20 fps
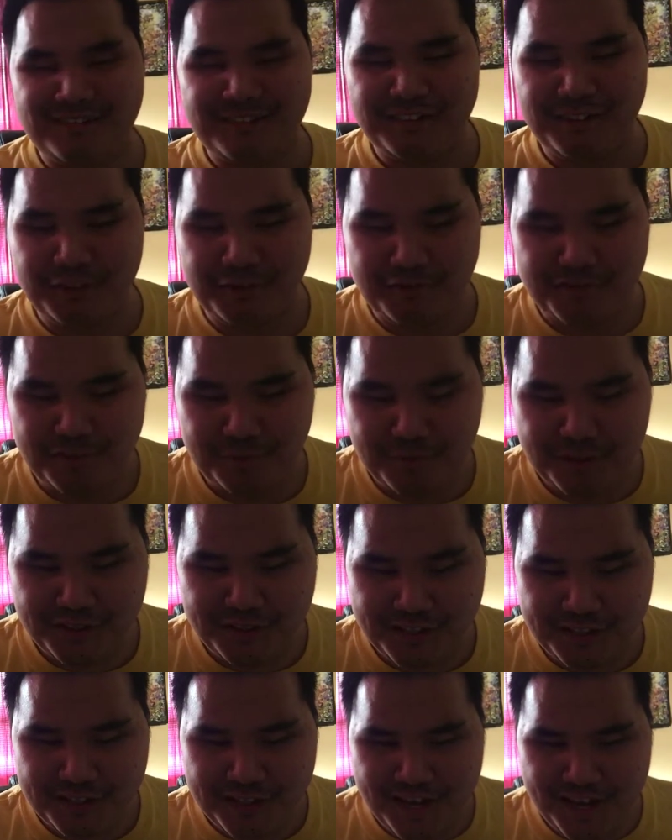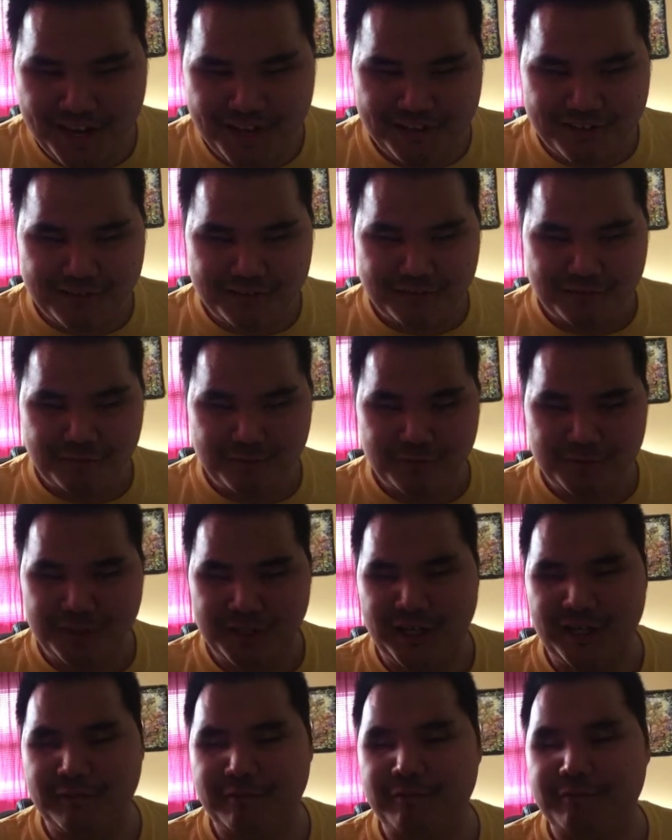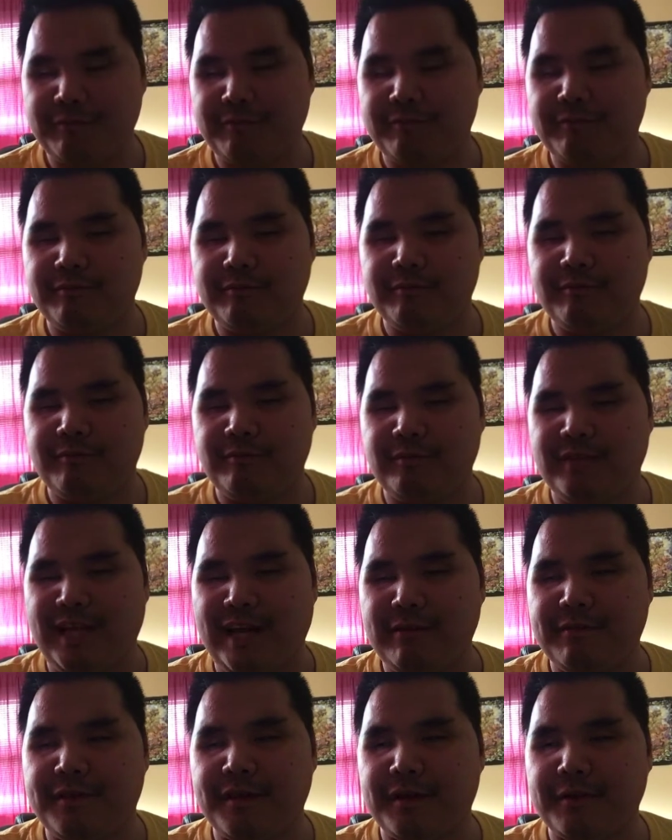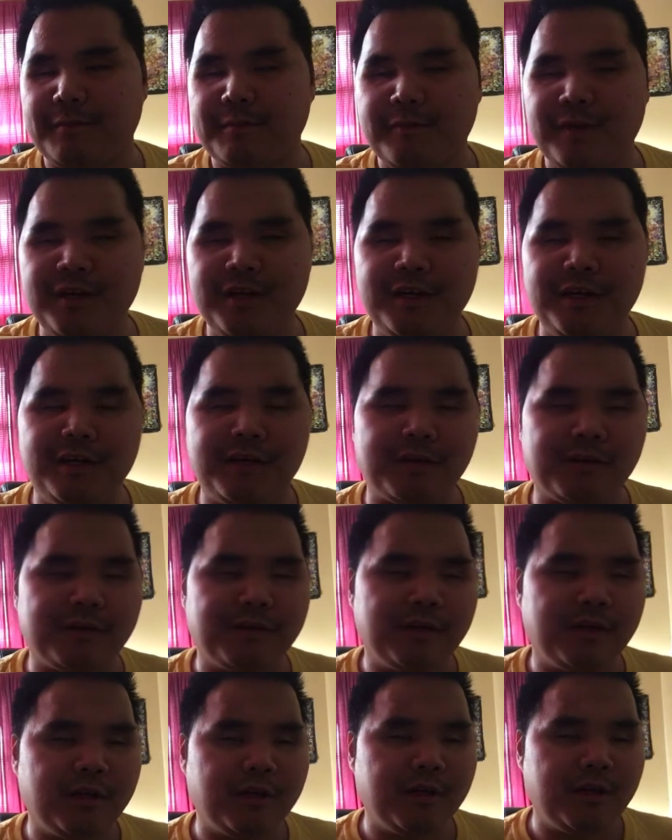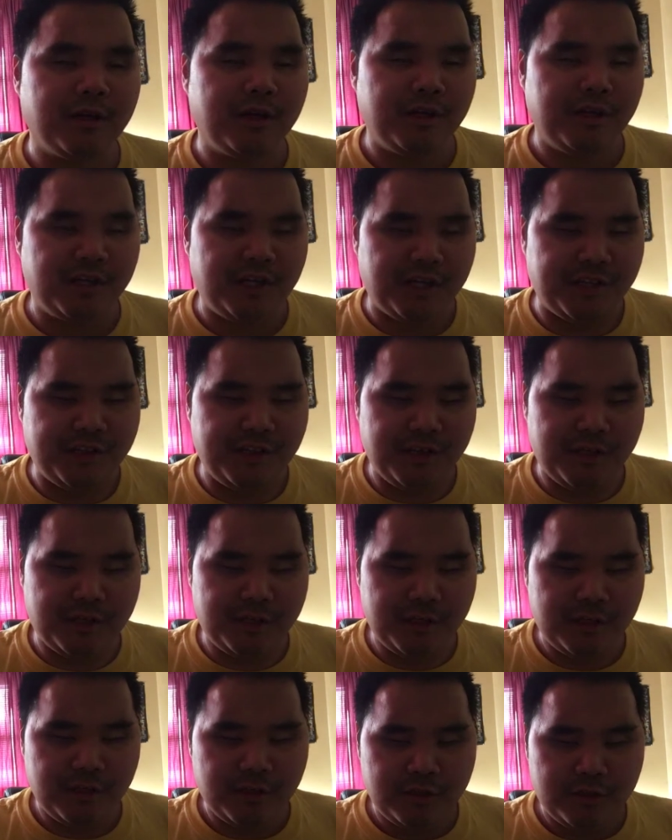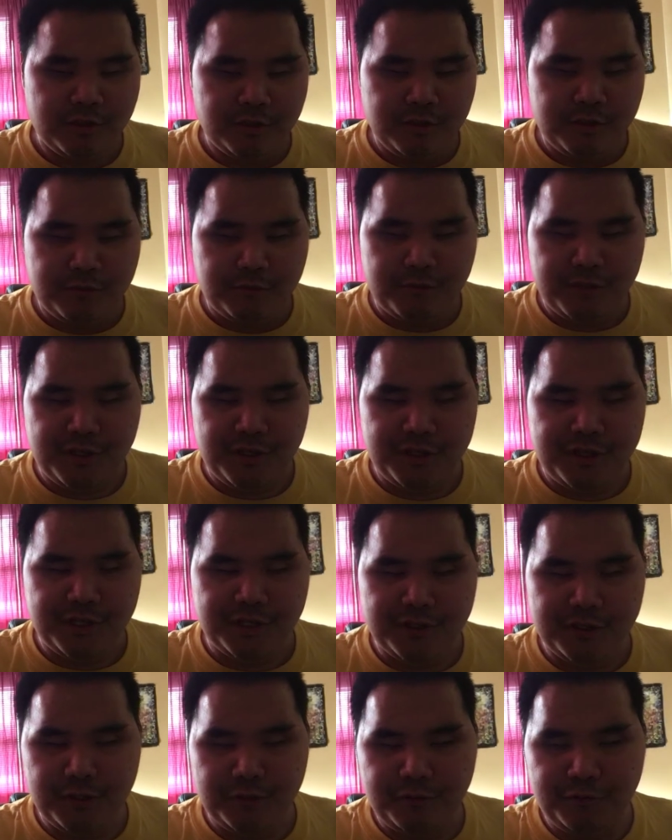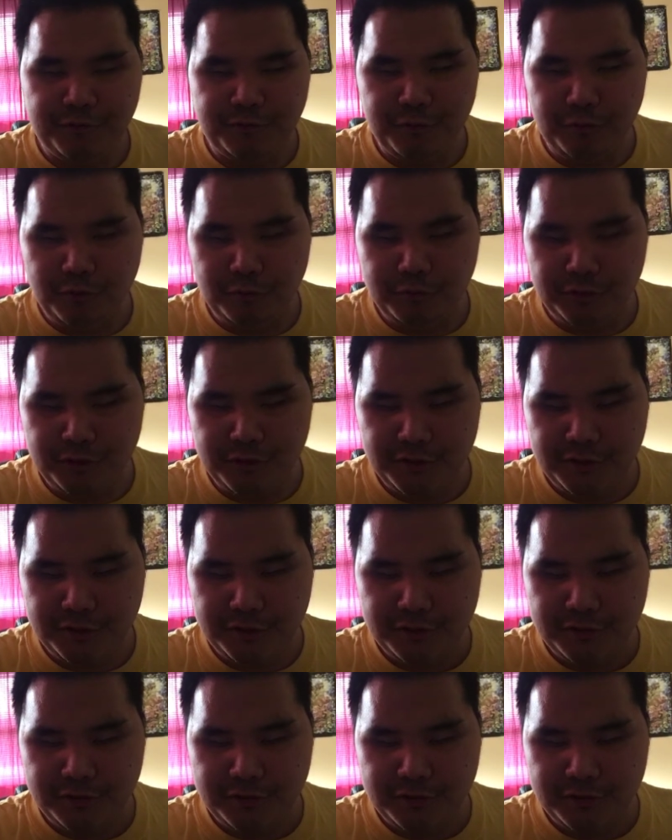You know, something like that. Kind of loud there. And then we can go forward.